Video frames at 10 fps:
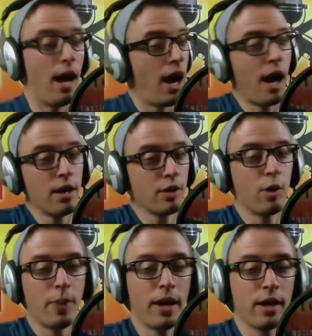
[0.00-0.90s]
I'm going to
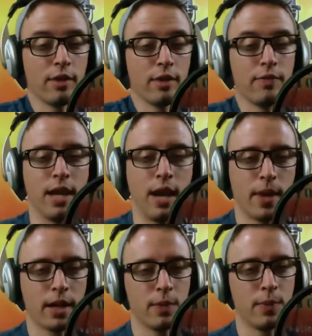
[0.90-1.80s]
go pay her a visit. I'm
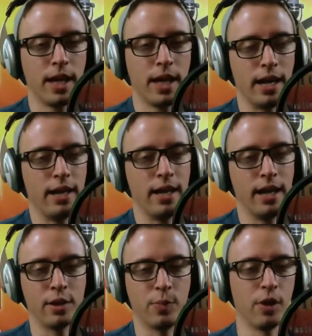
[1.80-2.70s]
not going to be that idiot
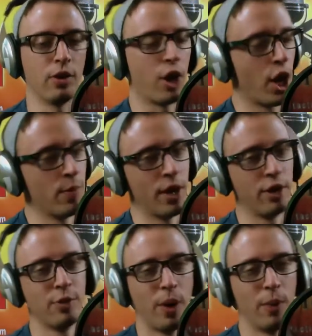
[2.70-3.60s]
at the bar like, hey, man,
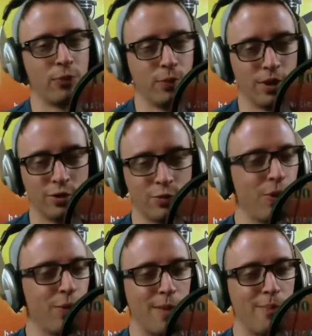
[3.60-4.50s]
you bumped into me and
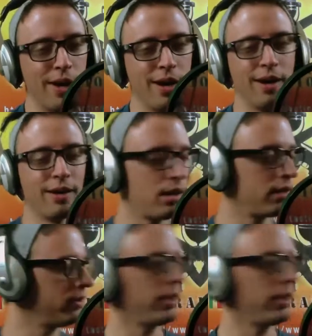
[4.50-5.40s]
spilled my beer. Oh,
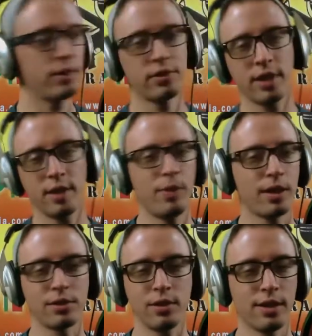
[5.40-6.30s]
dude, here's
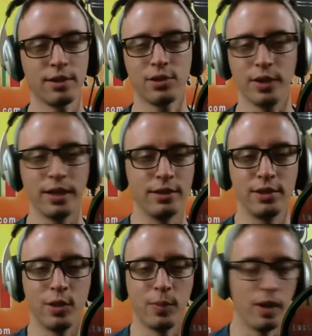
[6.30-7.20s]
$10. Go down the street.
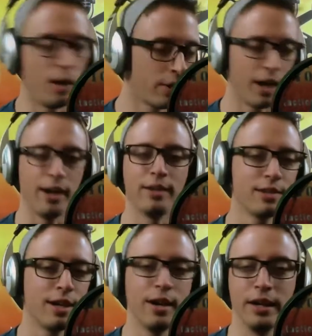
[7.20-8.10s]
She's open. Okay,
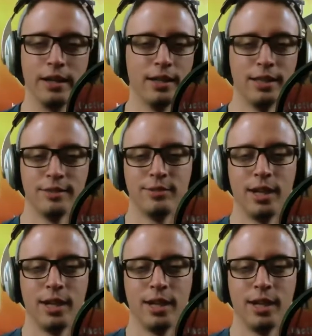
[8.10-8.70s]
sorry. You know?